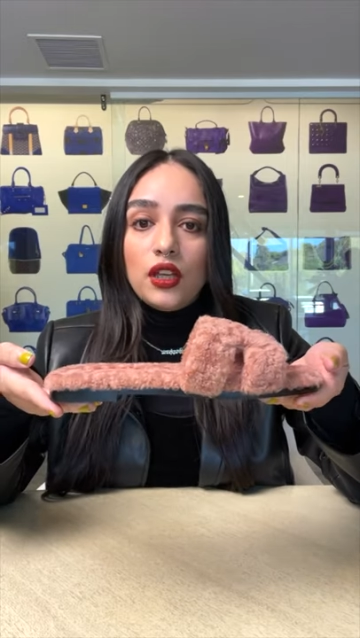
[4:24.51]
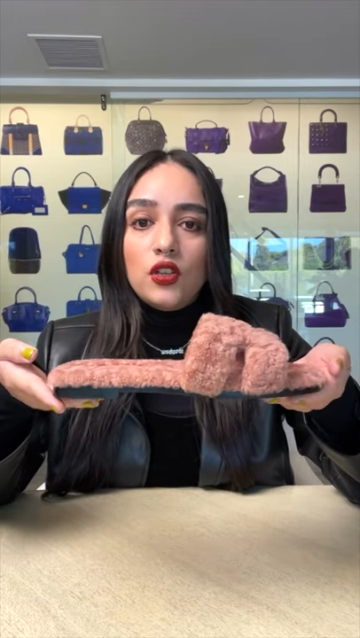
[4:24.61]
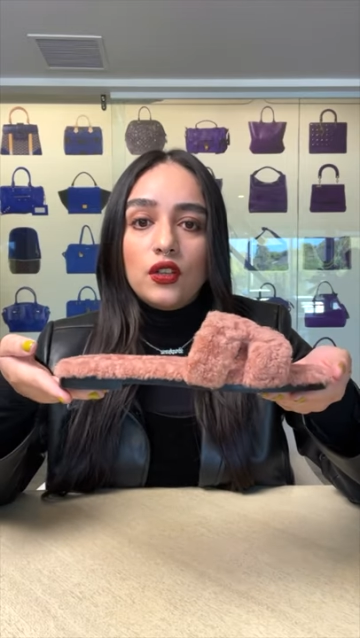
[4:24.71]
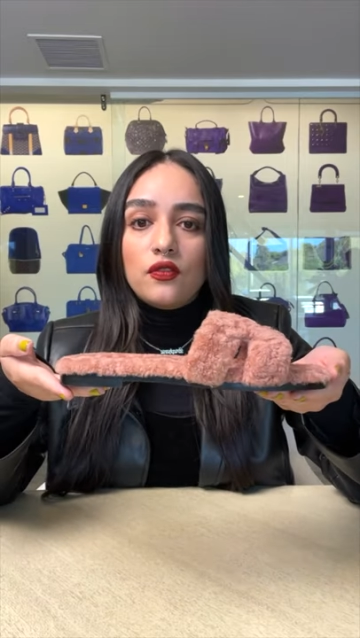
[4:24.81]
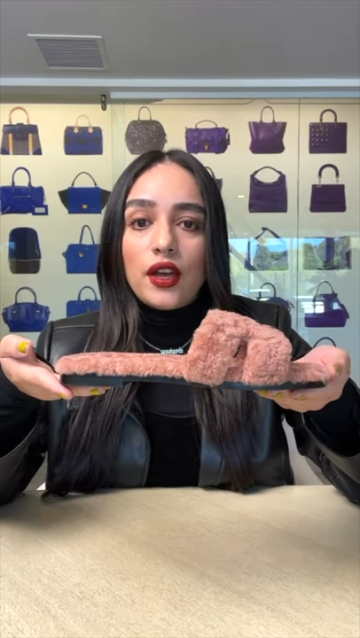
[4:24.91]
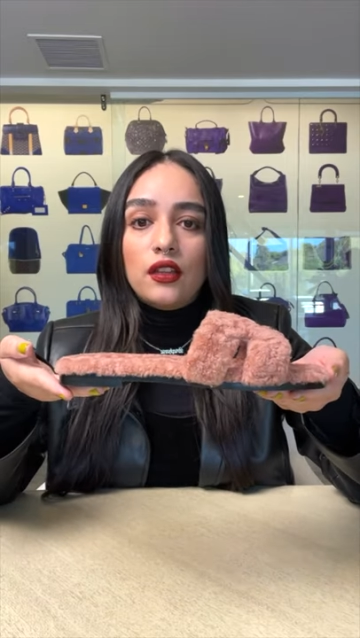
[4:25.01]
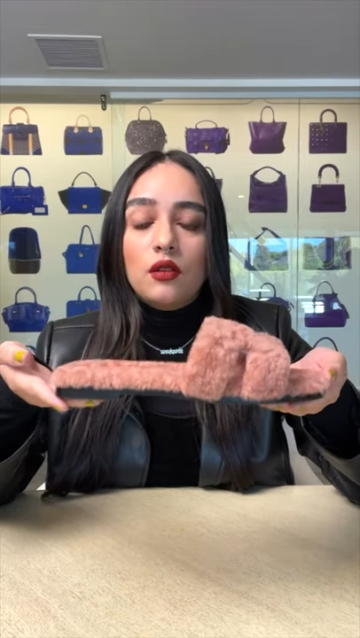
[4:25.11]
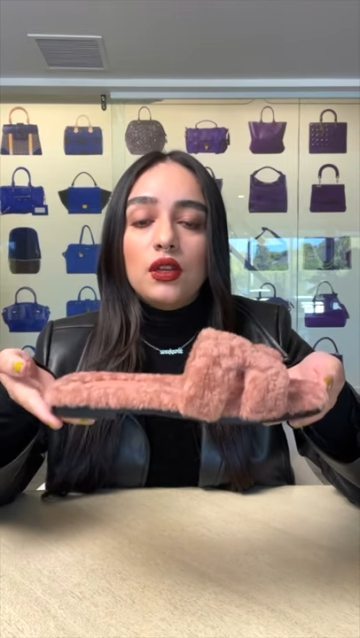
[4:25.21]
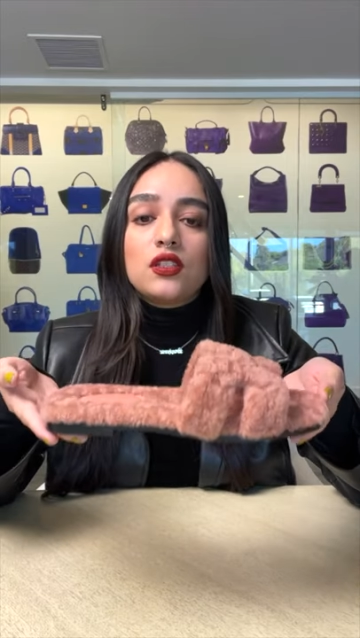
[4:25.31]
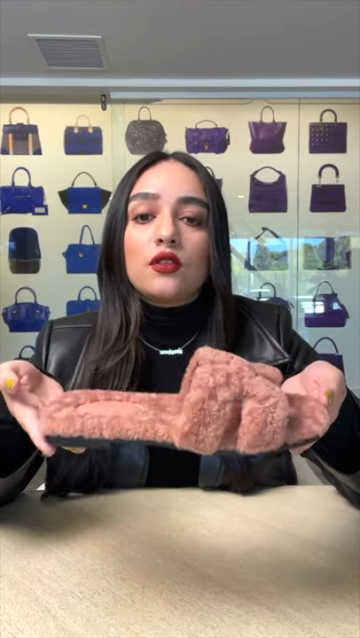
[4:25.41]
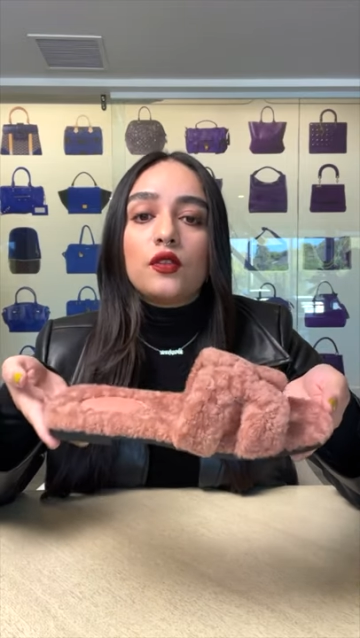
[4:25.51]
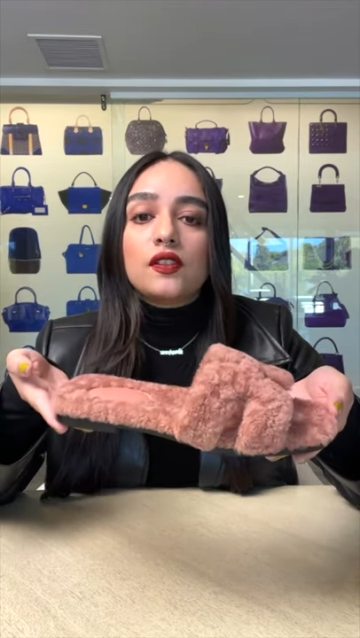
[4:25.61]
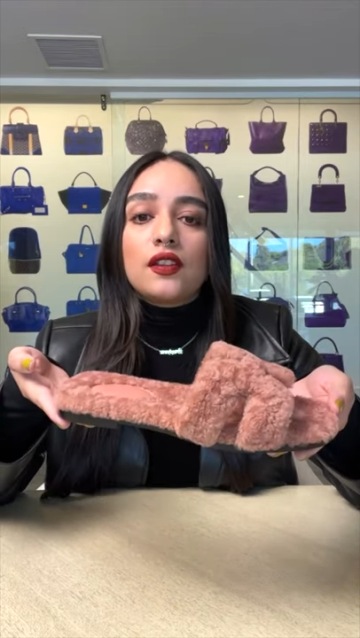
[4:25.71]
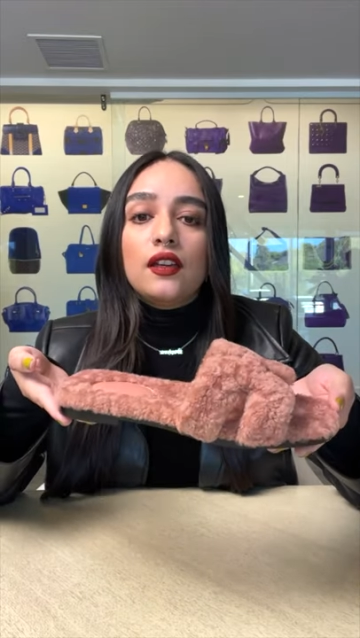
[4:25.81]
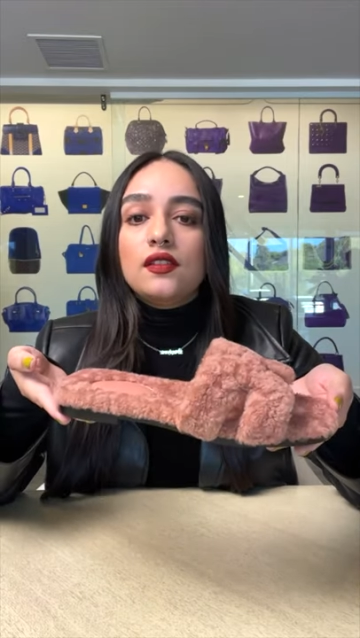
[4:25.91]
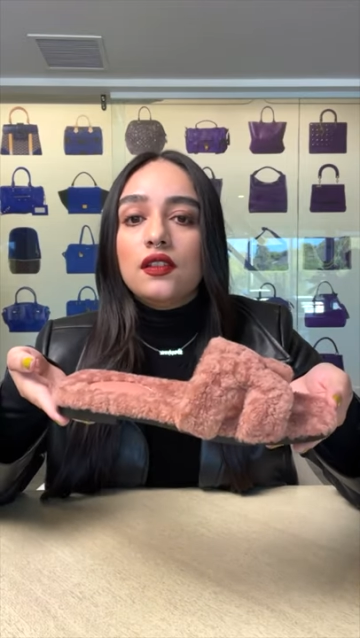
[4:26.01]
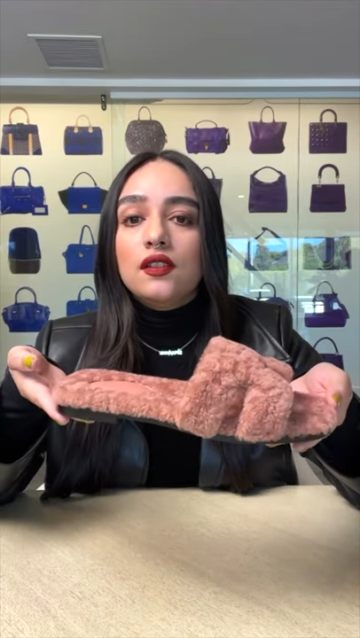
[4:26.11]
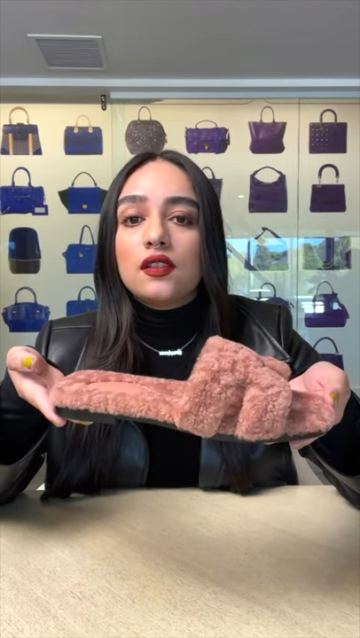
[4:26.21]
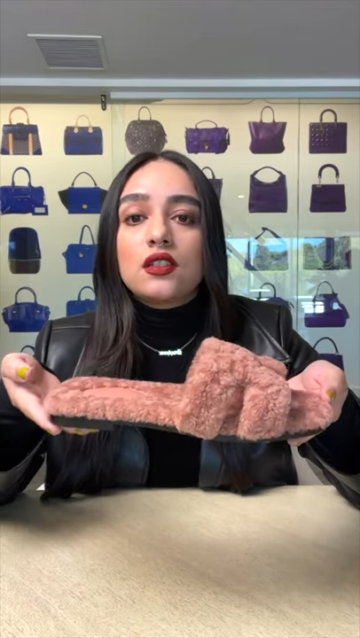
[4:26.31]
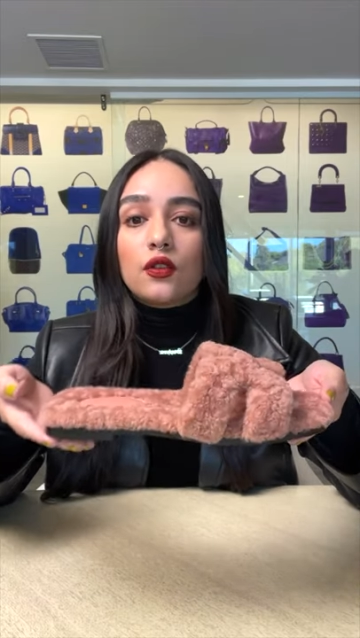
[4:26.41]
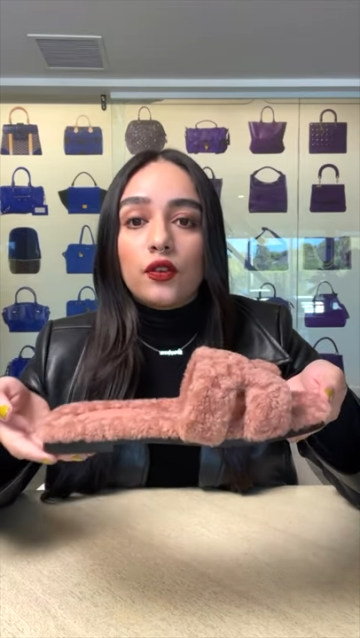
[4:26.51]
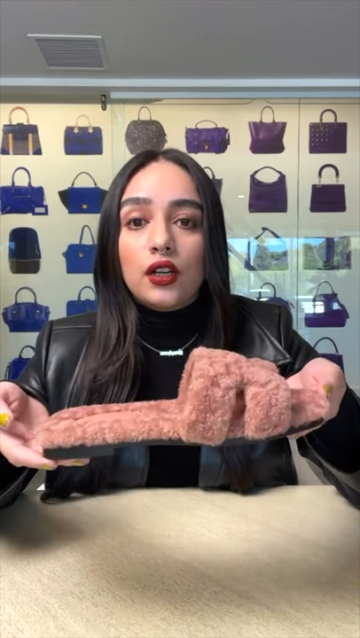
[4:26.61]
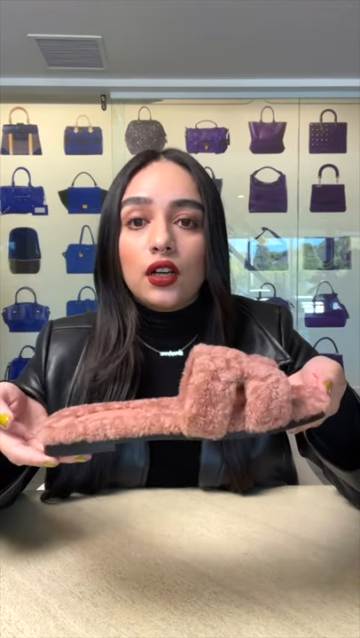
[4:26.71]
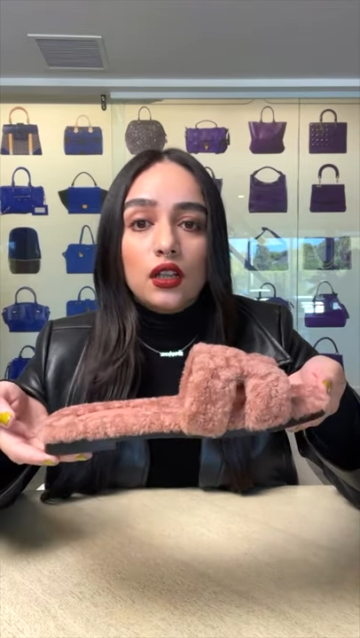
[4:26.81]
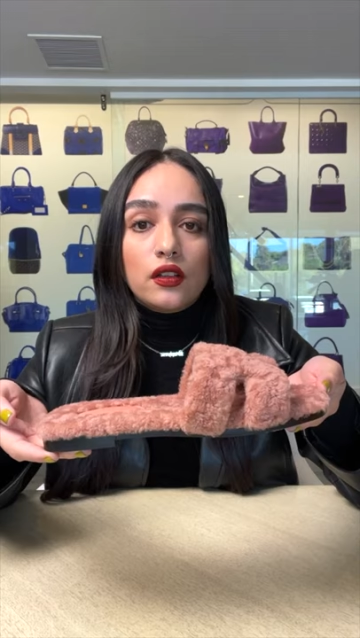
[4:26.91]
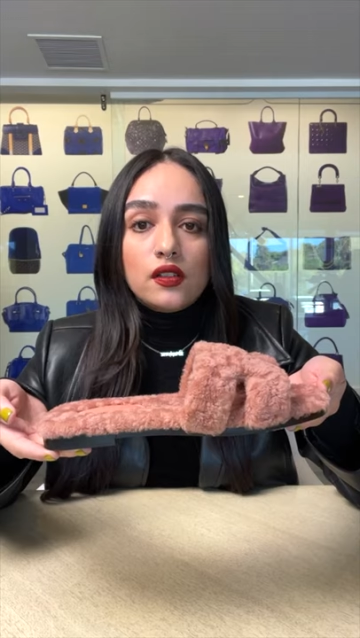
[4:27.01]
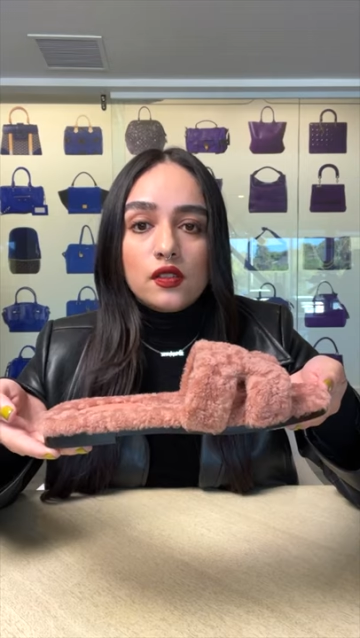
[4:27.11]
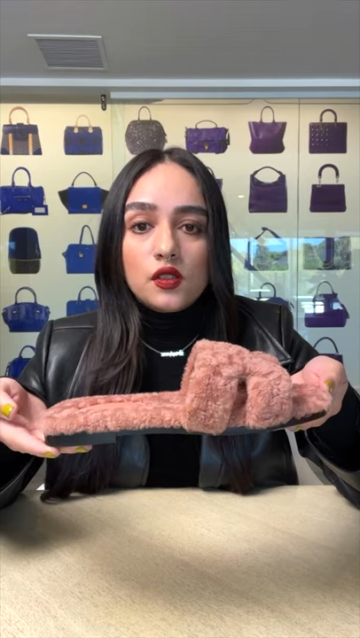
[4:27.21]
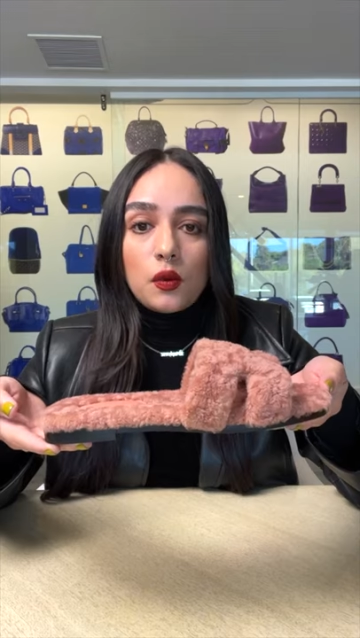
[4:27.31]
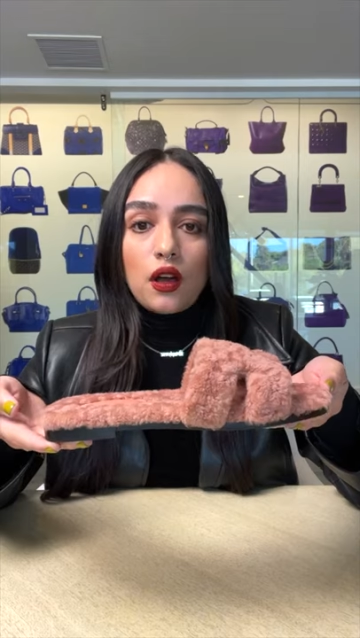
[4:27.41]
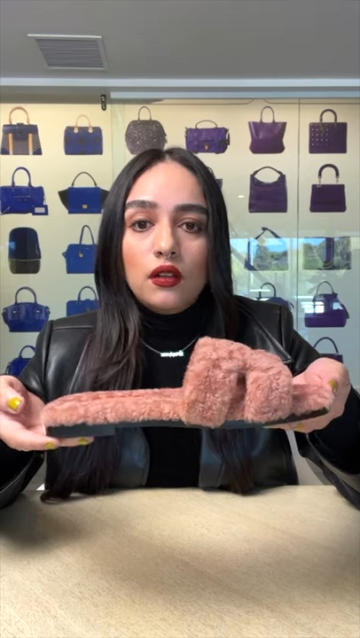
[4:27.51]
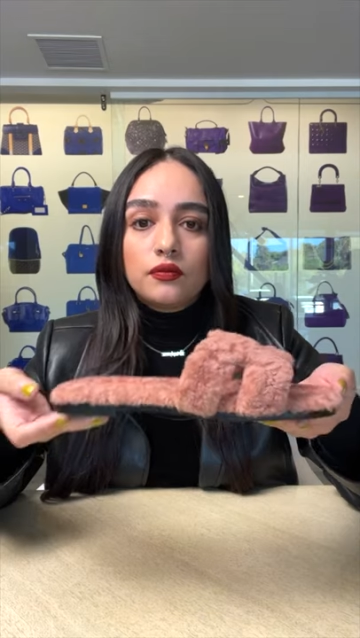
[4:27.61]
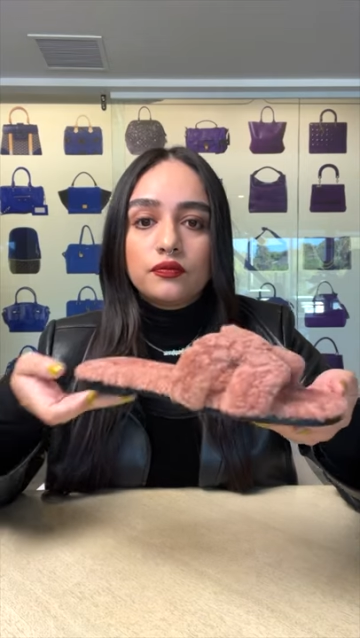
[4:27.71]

You can find them in different sizes and different colors as well.